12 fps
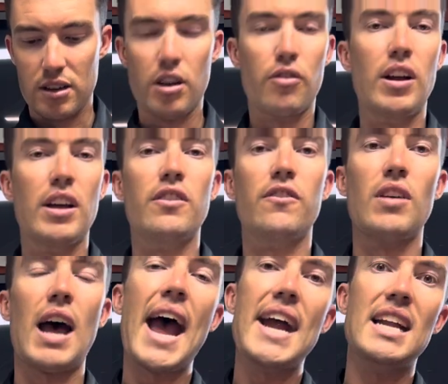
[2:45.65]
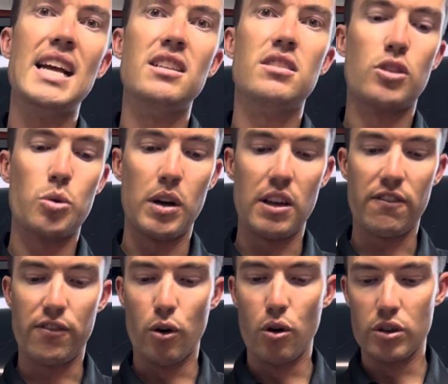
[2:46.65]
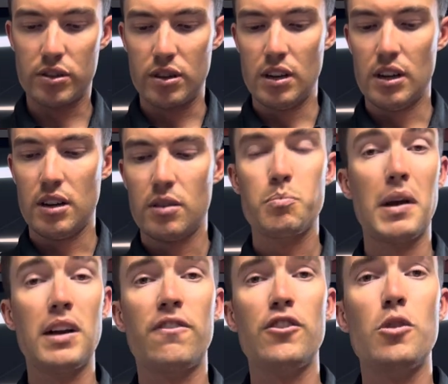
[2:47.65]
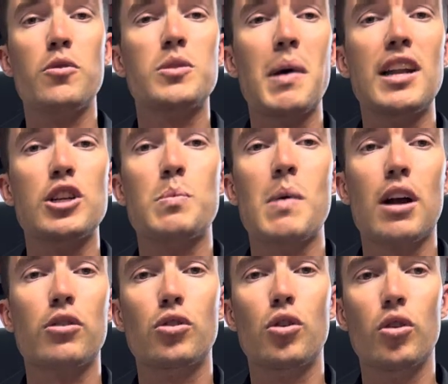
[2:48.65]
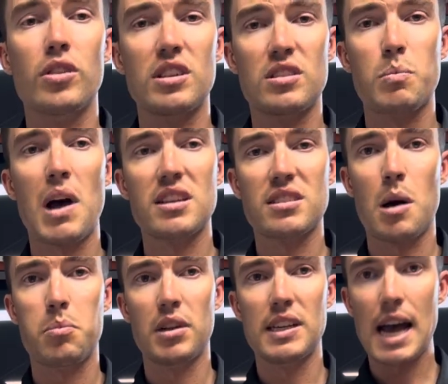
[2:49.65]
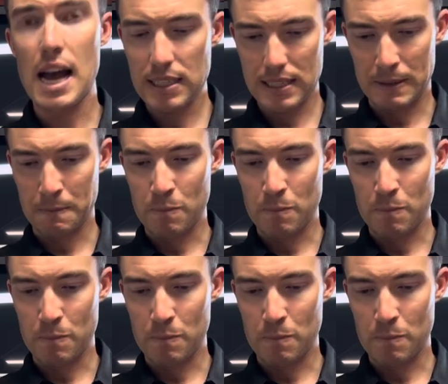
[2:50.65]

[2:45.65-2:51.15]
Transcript: around the 18s and 24s, been a few Spanish mackerel caught this past couple of days.